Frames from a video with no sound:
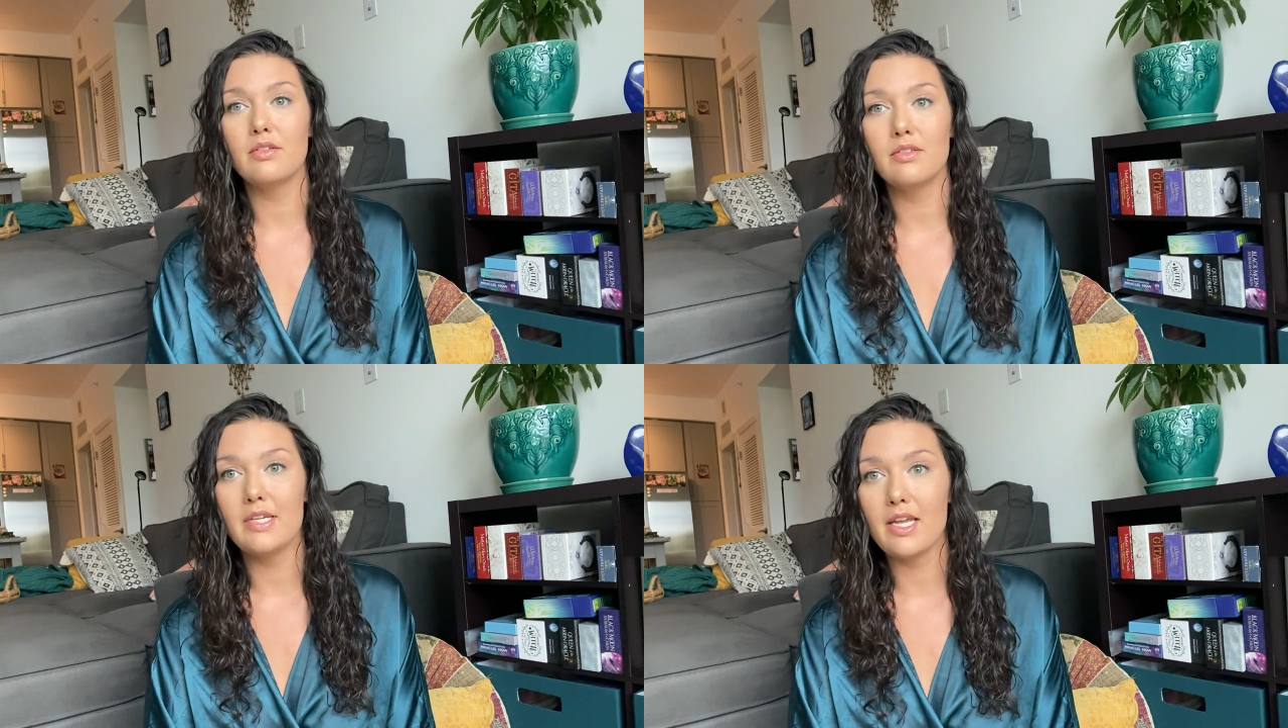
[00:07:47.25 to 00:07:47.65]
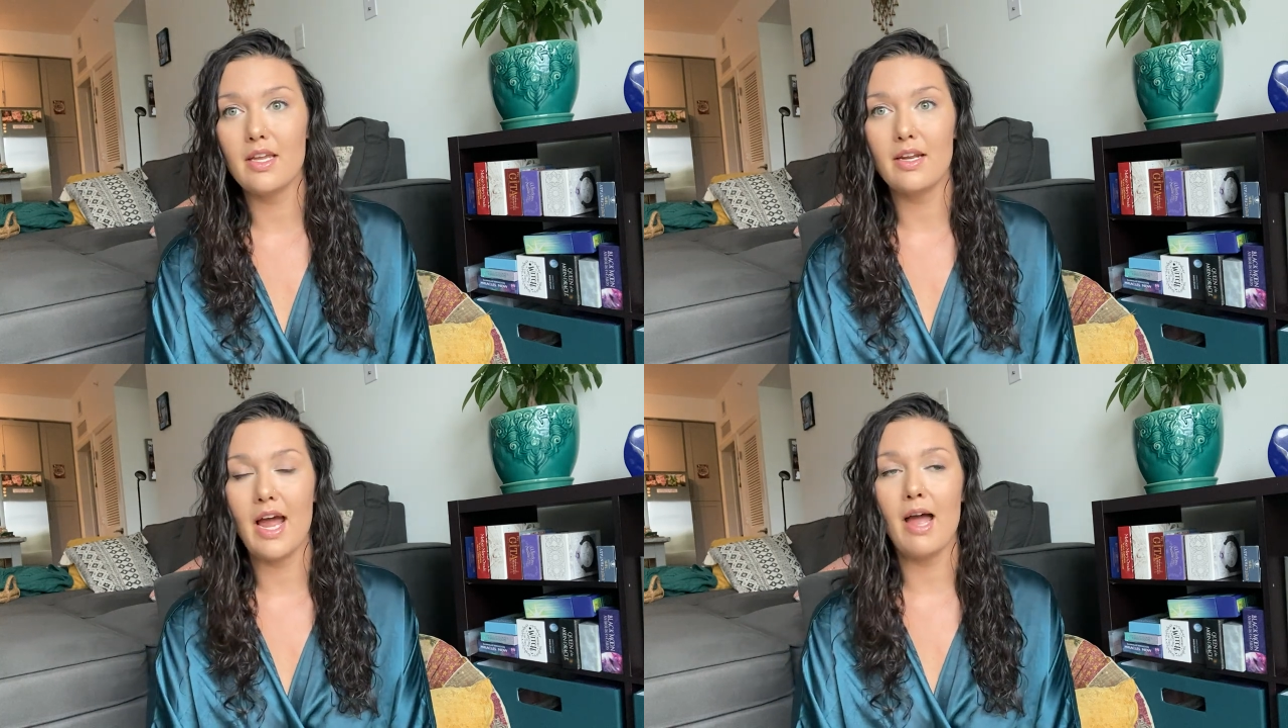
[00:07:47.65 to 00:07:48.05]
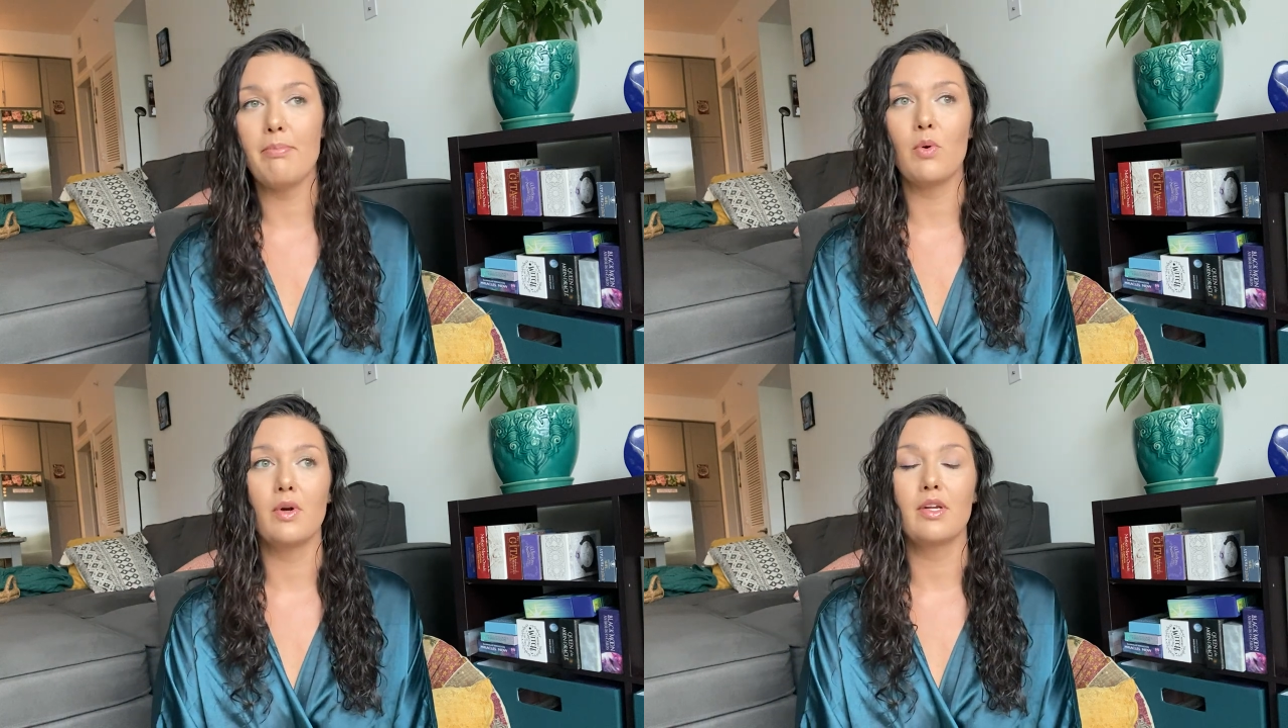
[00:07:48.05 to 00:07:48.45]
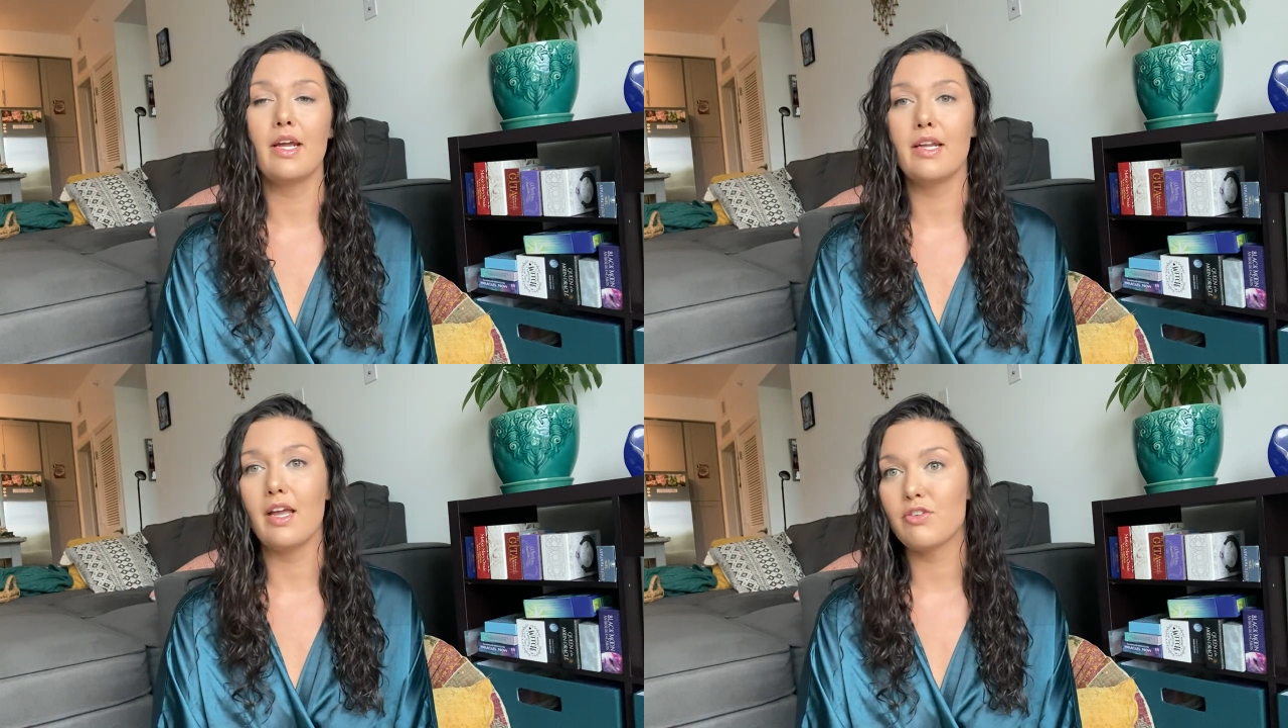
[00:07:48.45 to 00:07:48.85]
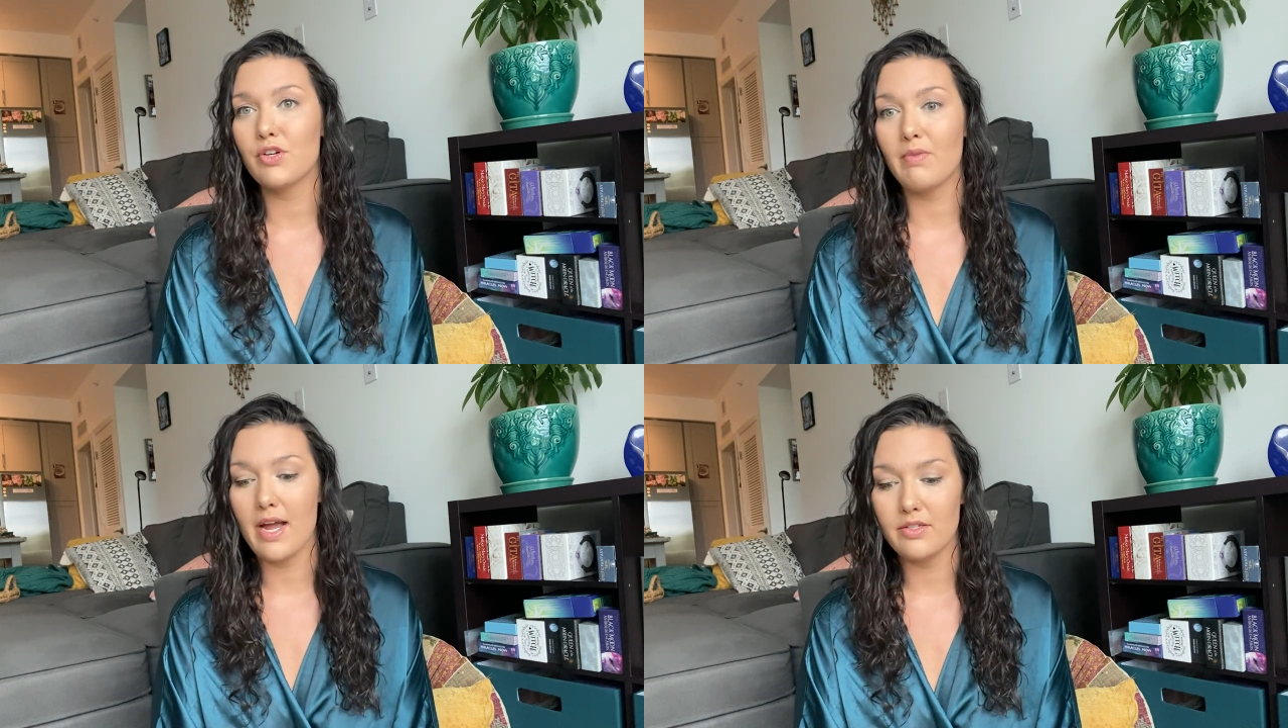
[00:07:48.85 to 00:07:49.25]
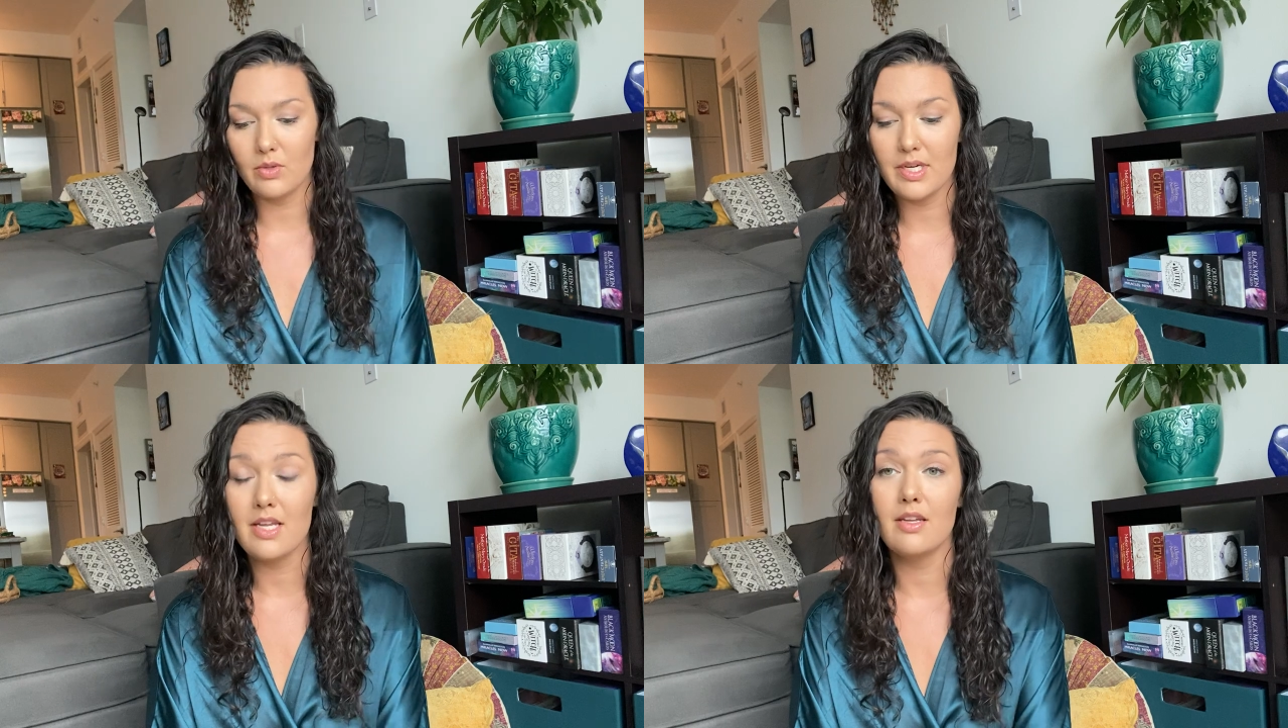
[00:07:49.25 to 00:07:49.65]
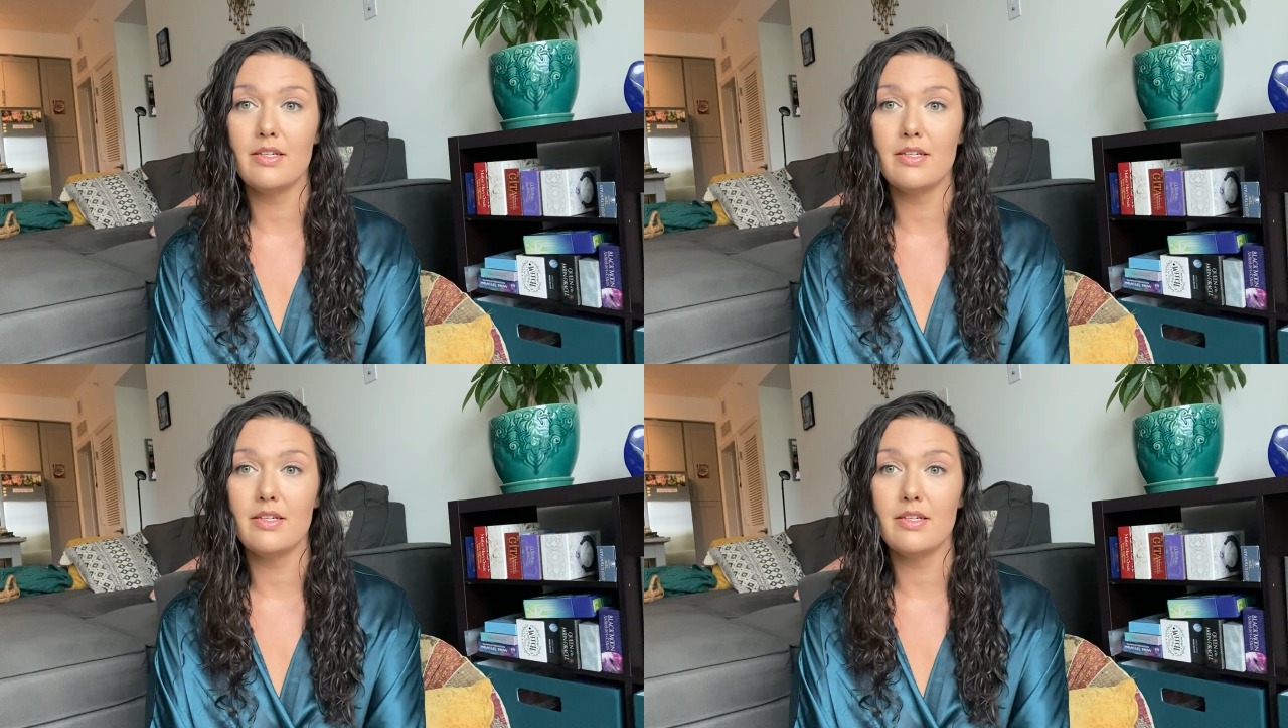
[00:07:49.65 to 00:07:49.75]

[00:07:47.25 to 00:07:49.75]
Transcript: taking a nap or getting extra rest or taking